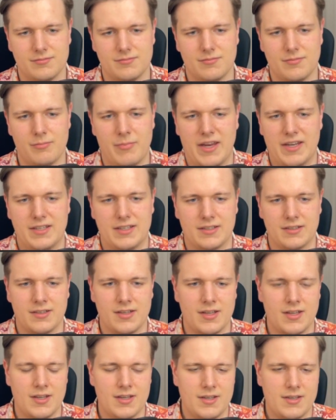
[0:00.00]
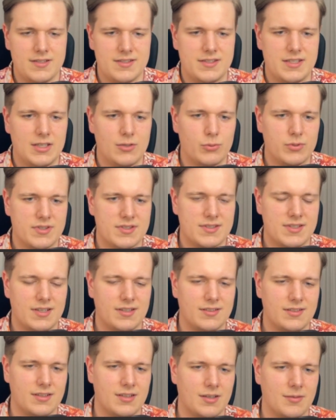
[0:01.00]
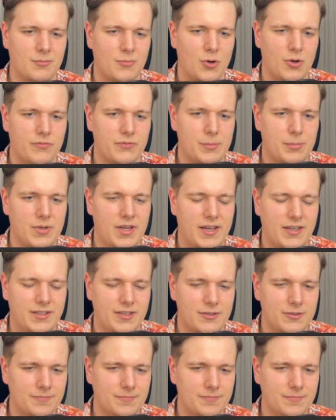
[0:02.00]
mating sequence that Morphy played here.